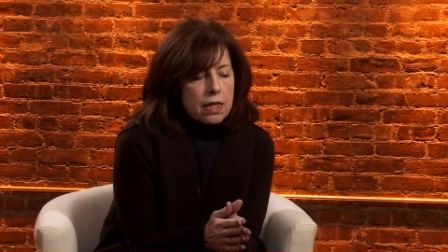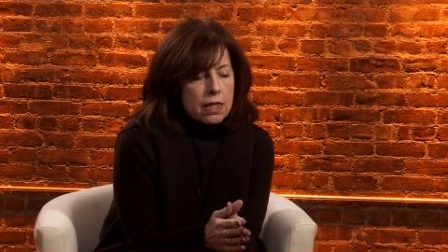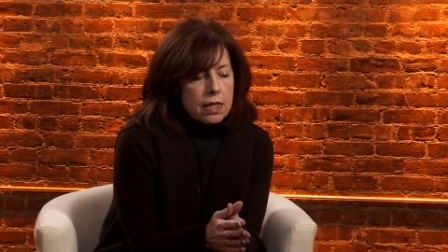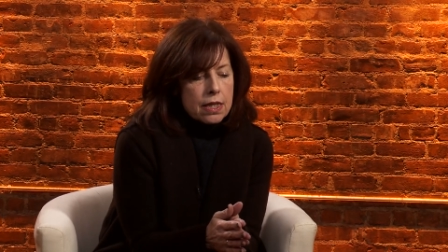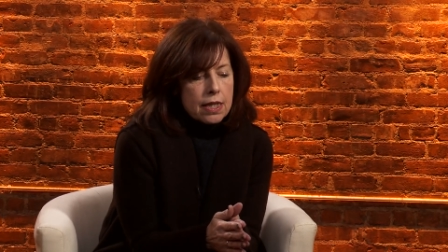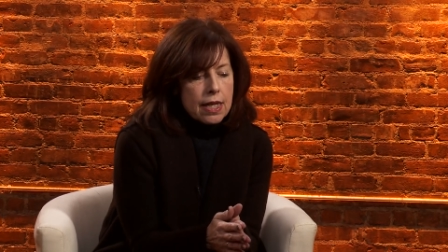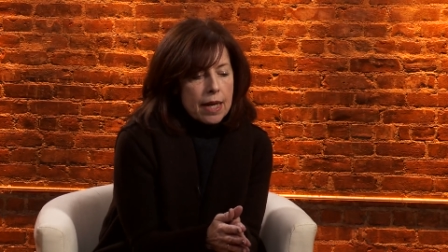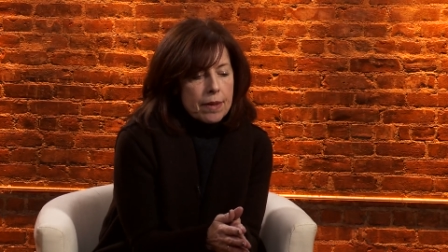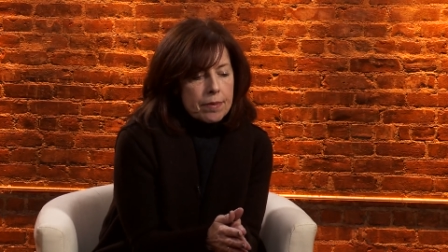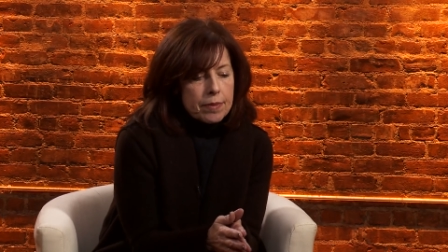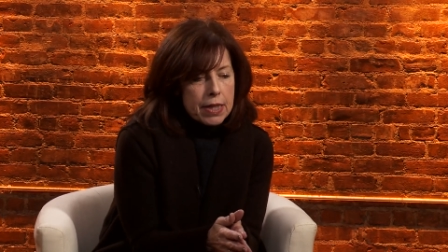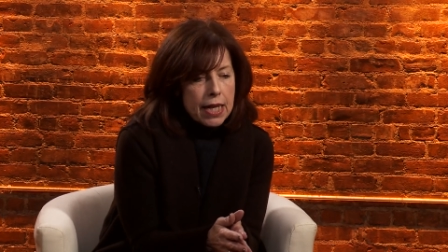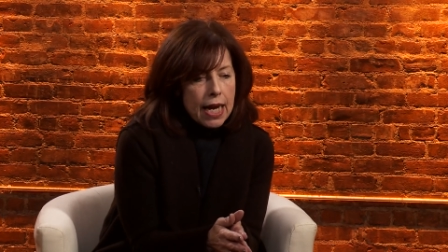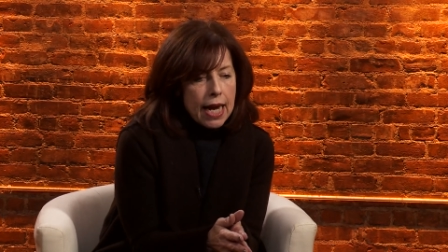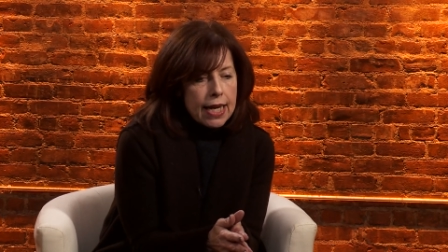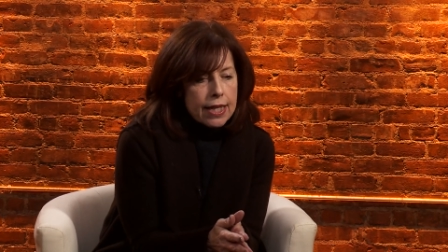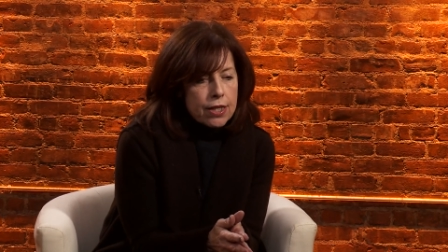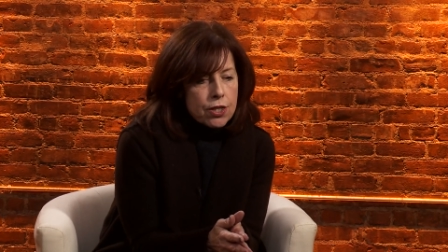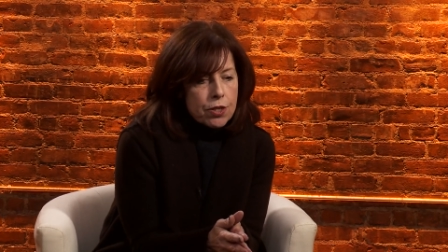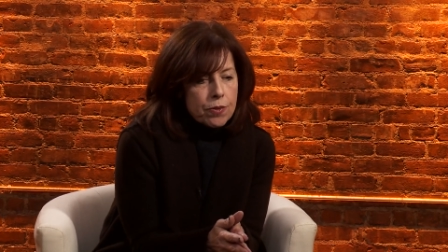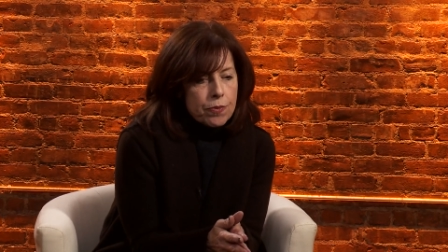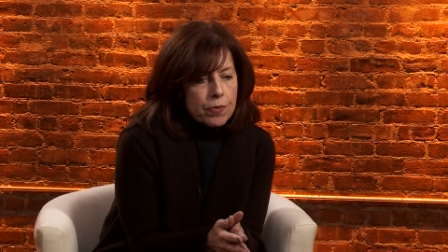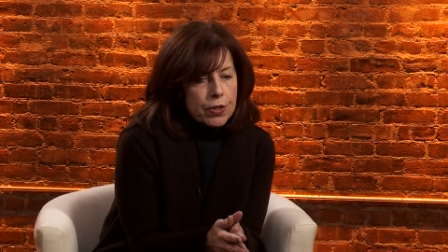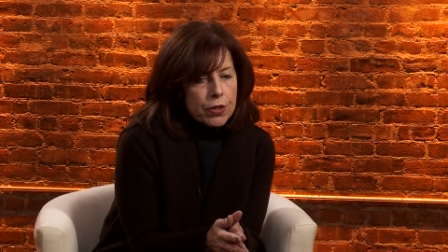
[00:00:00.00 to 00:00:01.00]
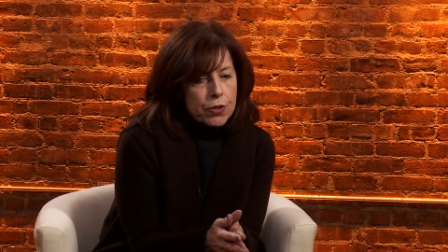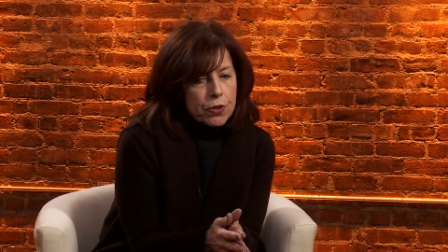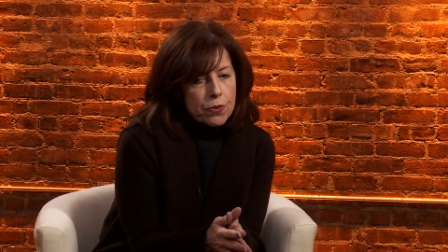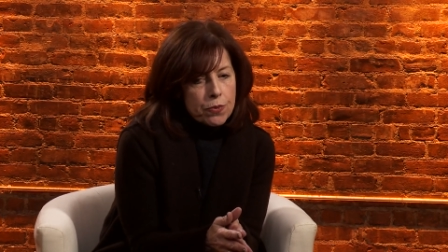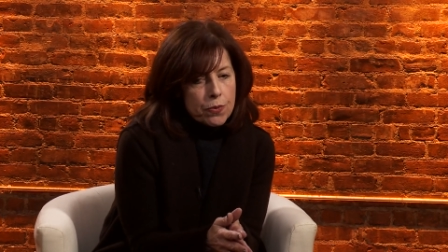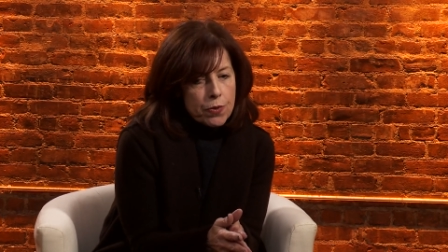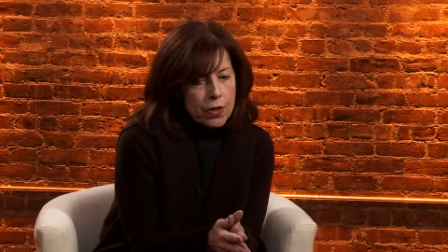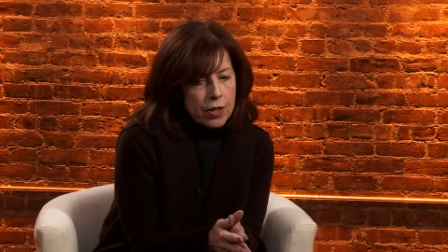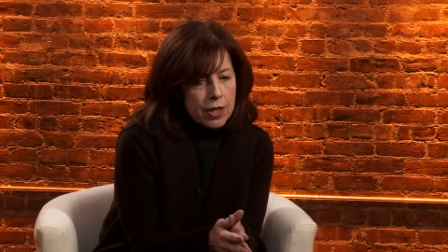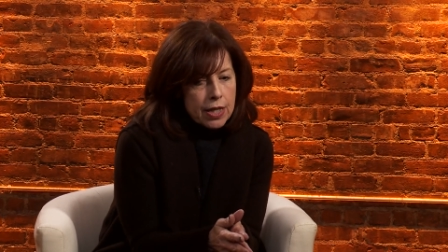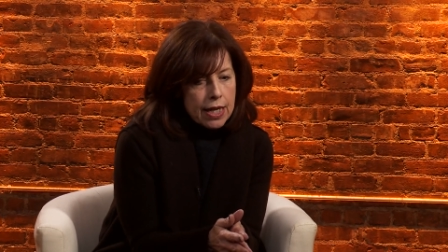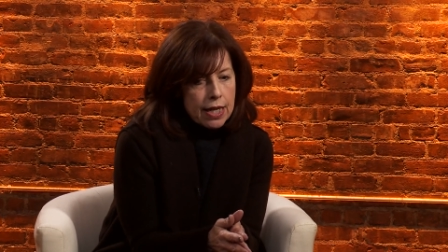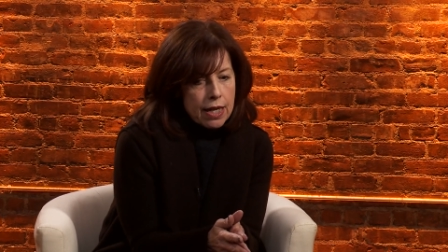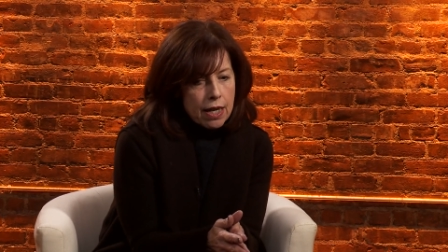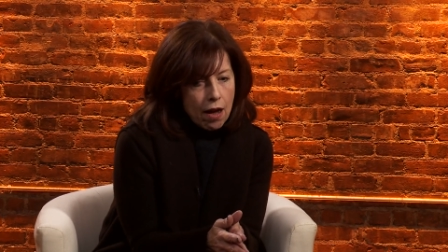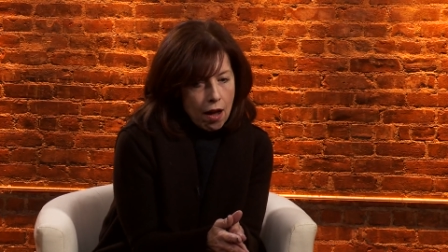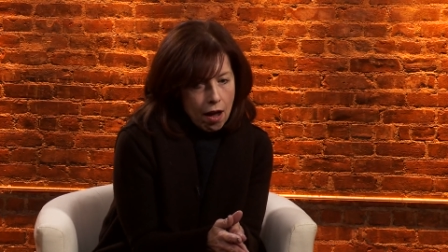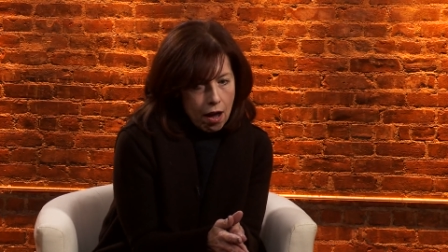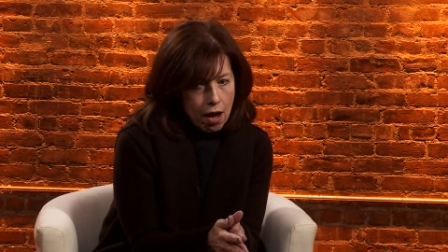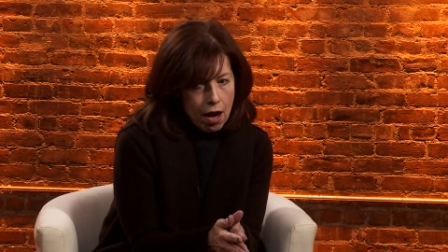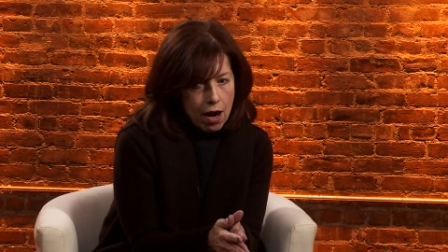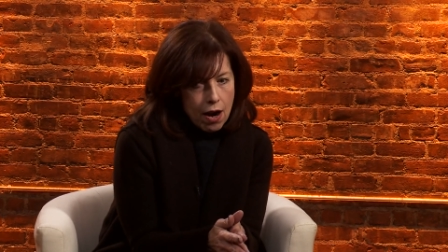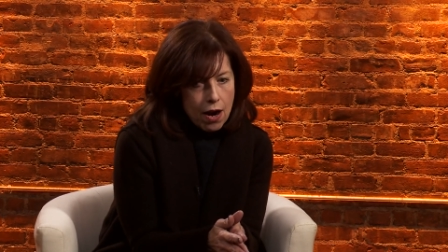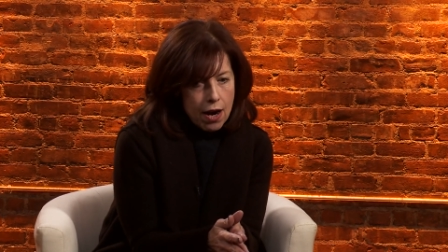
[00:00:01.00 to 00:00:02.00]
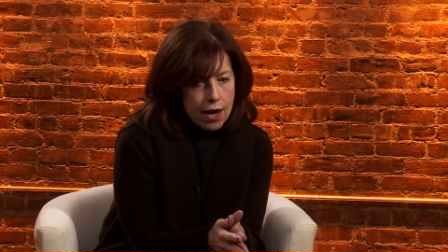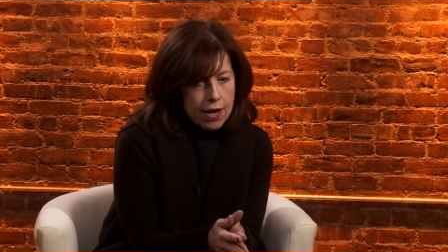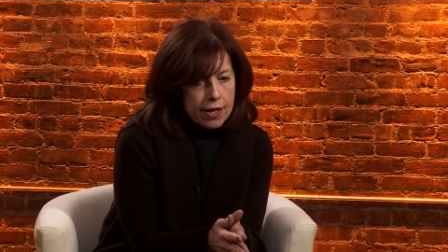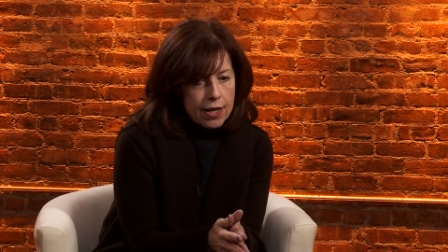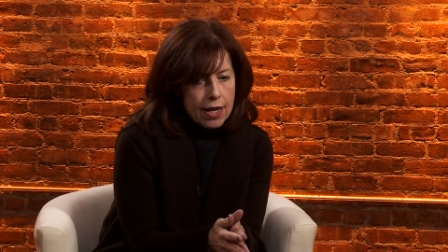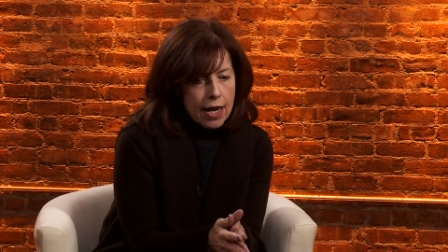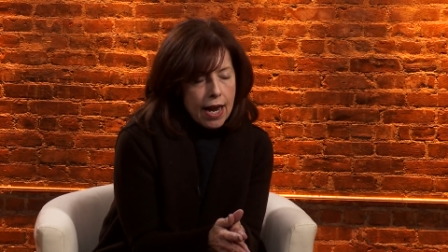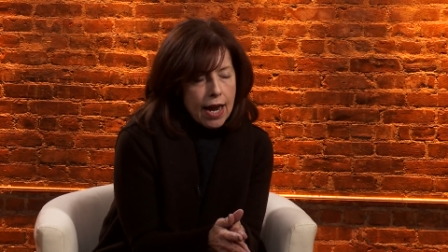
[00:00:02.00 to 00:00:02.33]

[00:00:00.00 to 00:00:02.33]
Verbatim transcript: temptation when you're working hard